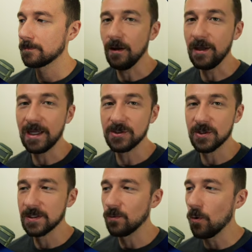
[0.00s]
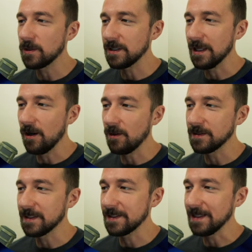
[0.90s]
Again, just a warning that all
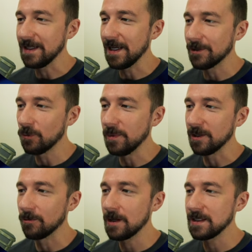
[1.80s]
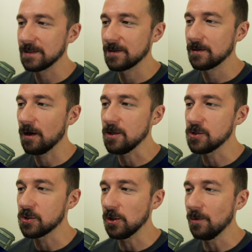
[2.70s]
existing data will be erased. Are you
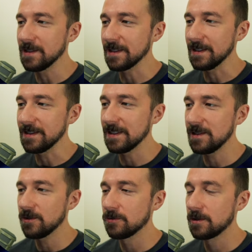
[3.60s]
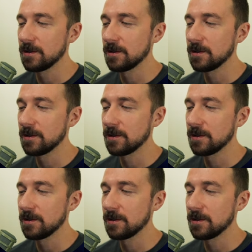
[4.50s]
sure you want to continue?